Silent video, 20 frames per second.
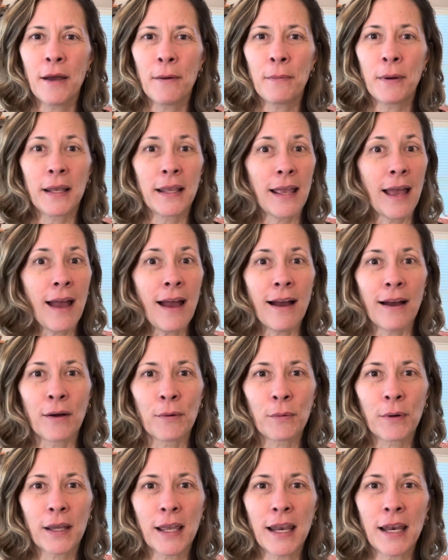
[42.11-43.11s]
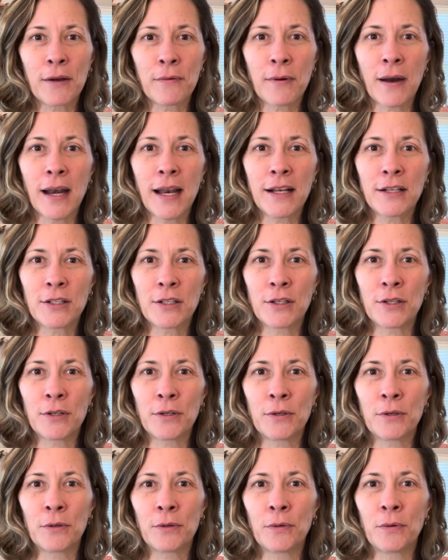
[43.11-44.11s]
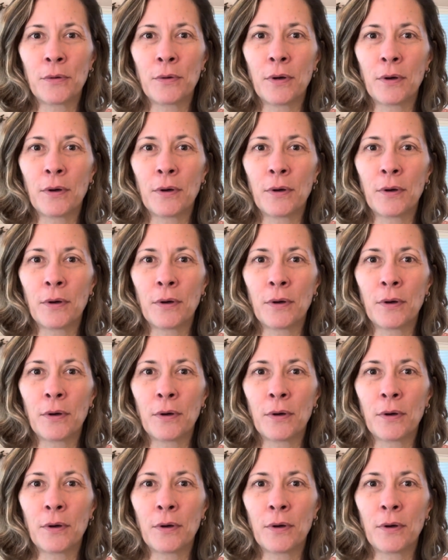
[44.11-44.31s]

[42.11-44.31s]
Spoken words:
But yeah, we're getting ready to